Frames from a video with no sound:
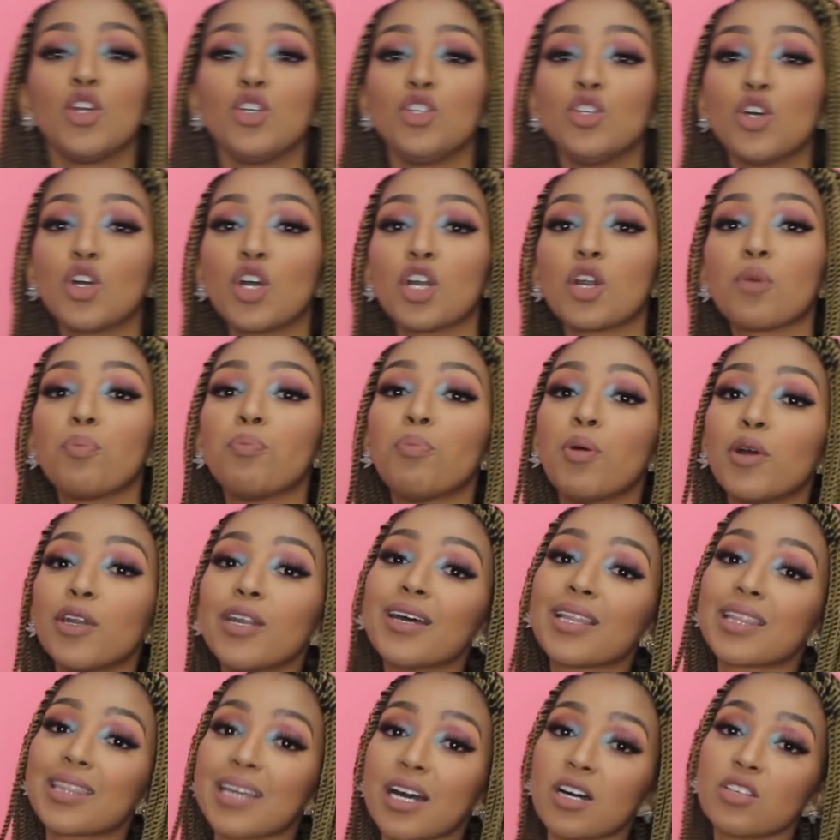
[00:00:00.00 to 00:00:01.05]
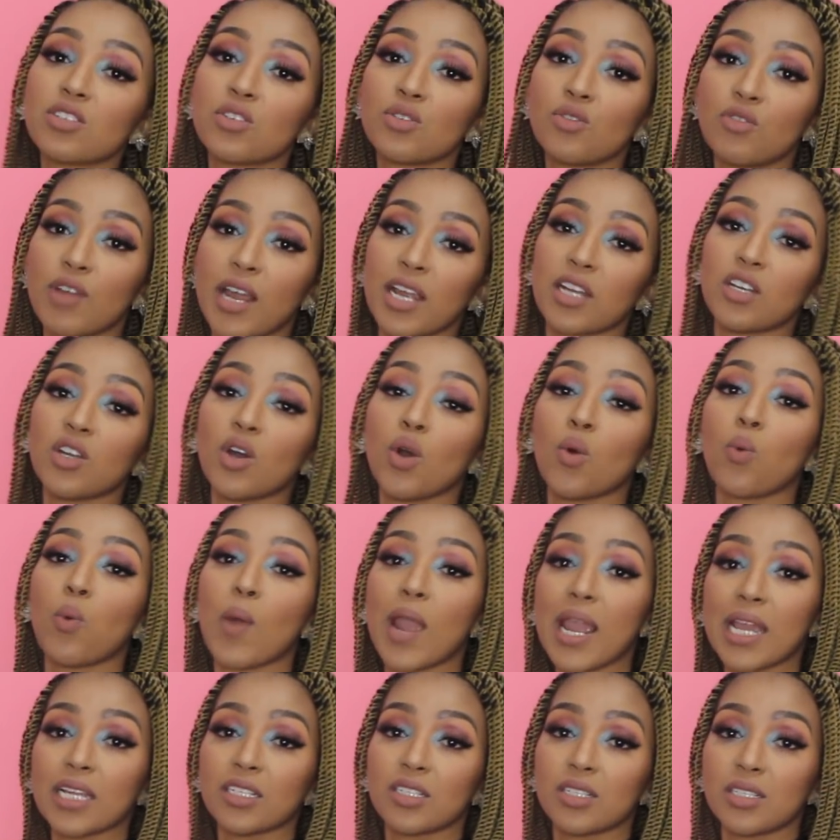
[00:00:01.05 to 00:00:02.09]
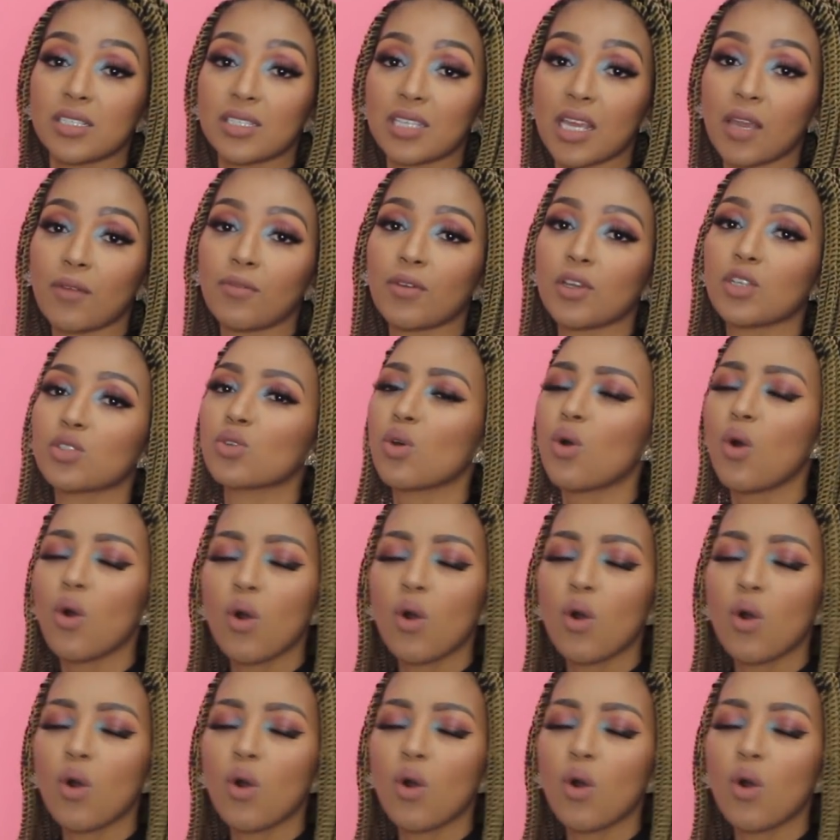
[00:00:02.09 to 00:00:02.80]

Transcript: you're gonna put 1,000 Rand away into savings,